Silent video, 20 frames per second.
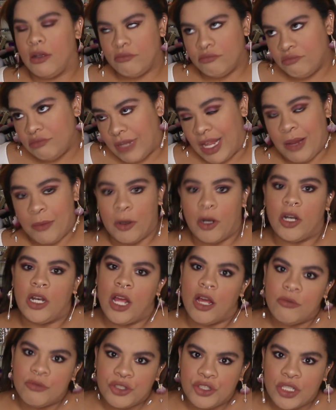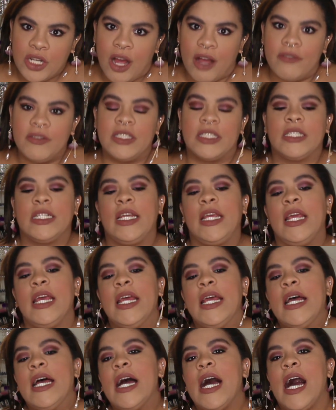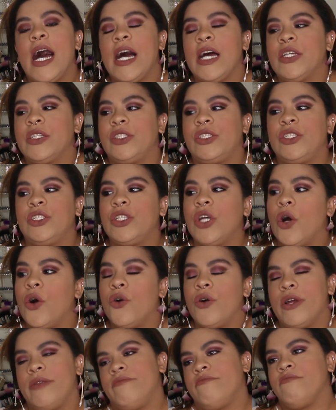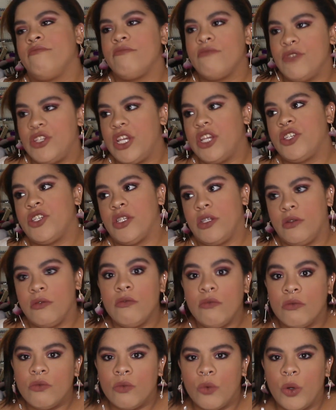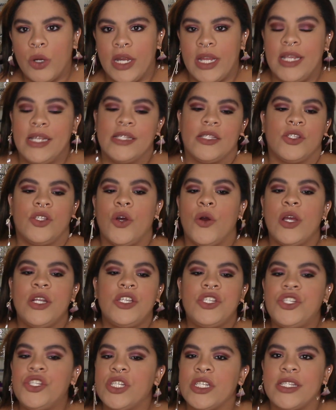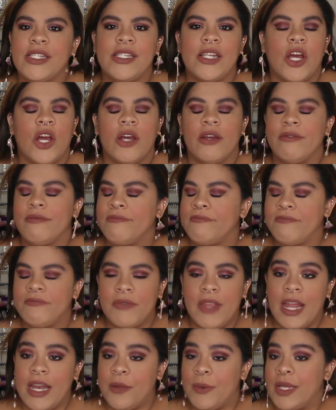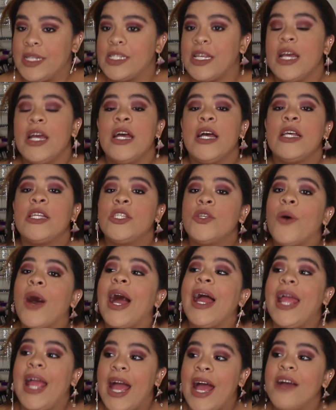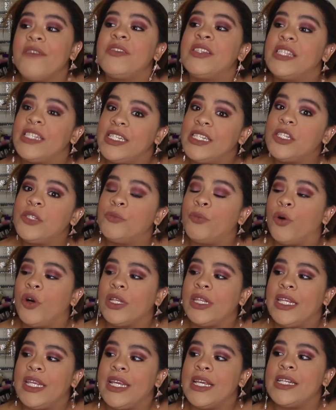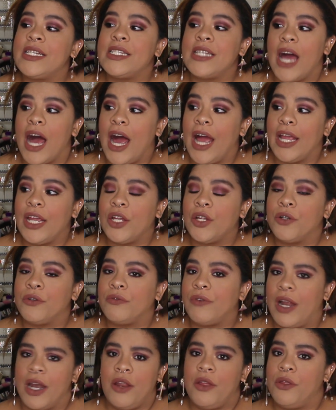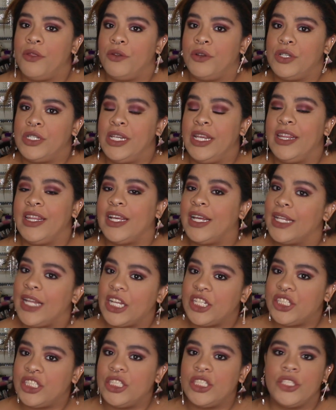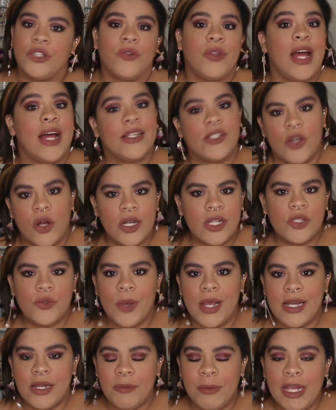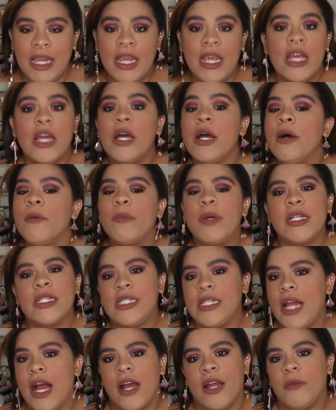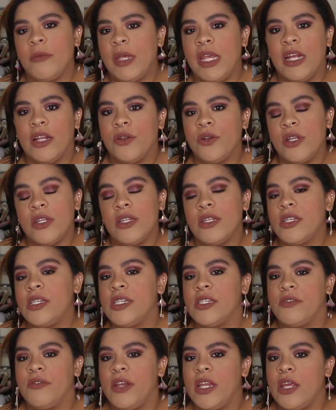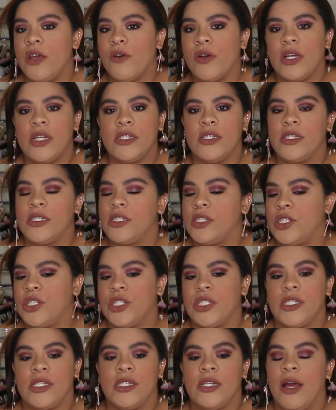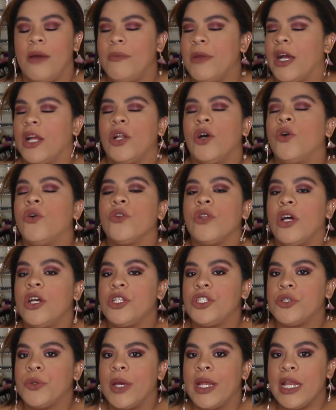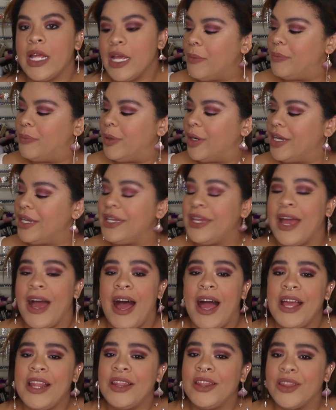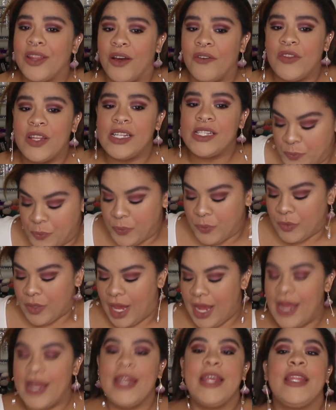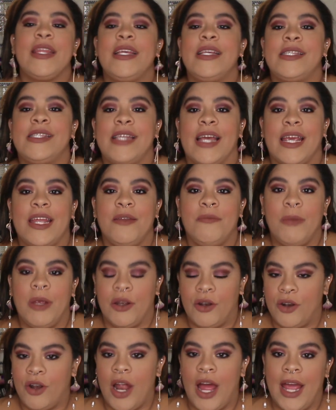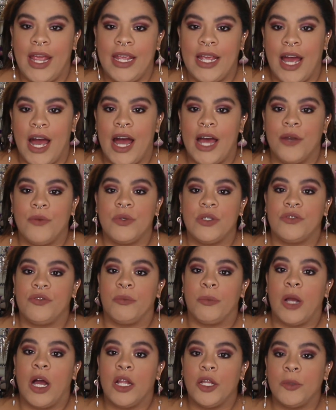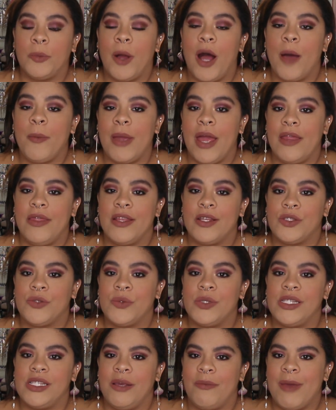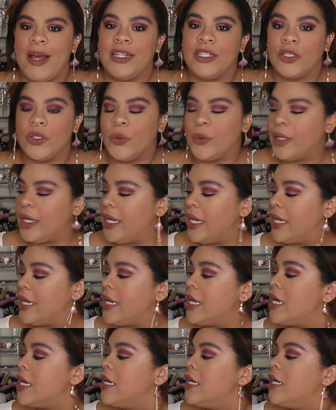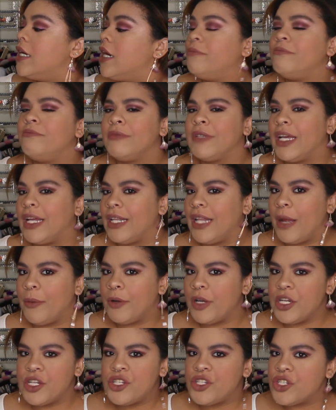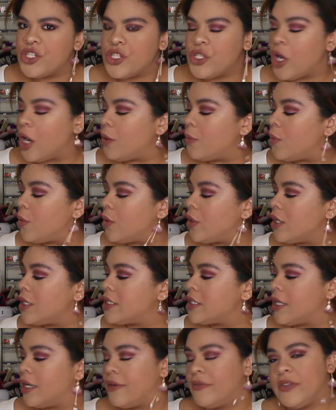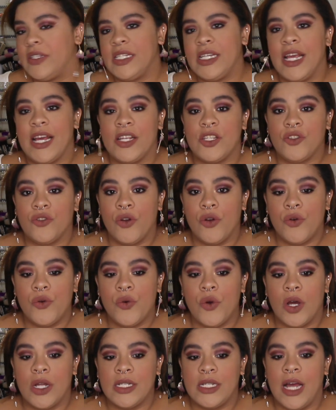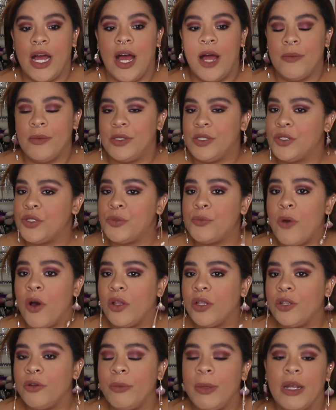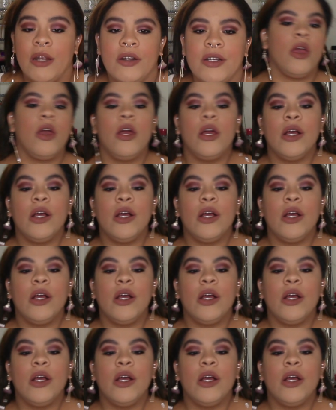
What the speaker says: Nightmare on Elm Street, obviously. And Jason Voorhees. So it's just, anyways, so I have since bought the entire Friday the 13th collection, so that's on its way to me, but it's not going to be included in this video because it's just, I'm not going to hold on to it. But yeah, I love this. And the second mirror I got was from ColourPop, and this was the Mandalorian collaboration Star Wars. Obviously it has Grogu on top. It's a small little mirror.